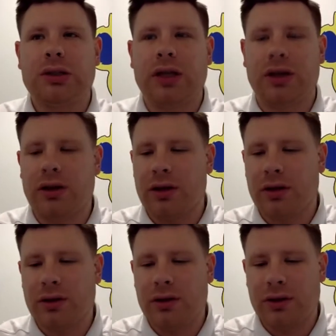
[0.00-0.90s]
and
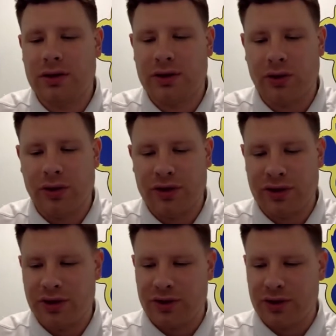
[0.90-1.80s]
So this
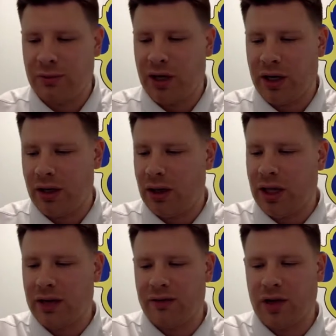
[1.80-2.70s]
is just my
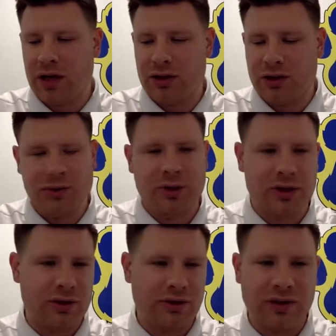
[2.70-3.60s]
lack of knowledge, just
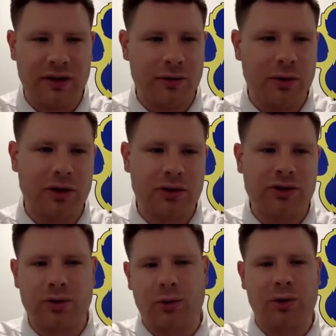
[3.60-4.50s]
because I haven't been around
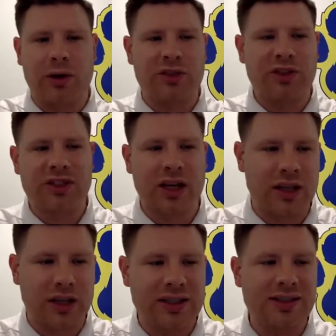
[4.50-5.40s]
swimming, but I would say
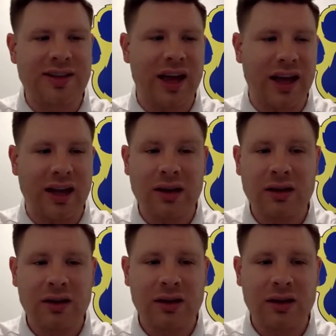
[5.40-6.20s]
at least 10.